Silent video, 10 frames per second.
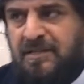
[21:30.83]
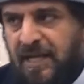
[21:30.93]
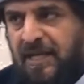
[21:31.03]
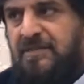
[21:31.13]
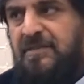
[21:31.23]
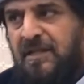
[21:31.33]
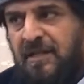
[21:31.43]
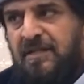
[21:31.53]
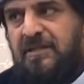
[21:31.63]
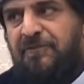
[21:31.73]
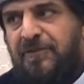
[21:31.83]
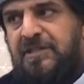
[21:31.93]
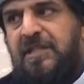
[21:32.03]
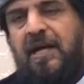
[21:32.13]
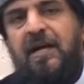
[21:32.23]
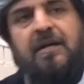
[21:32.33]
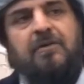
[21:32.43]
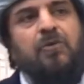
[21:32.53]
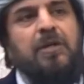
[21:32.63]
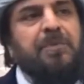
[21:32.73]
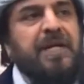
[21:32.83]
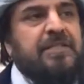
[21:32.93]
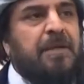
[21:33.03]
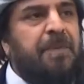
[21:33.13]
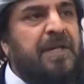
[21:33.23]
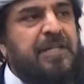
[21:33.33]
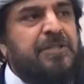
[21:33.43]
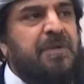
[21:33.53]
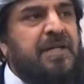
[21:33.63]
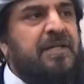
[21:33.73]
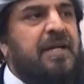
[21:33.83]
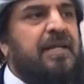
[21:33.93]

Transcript: then the fitna will bring the punishment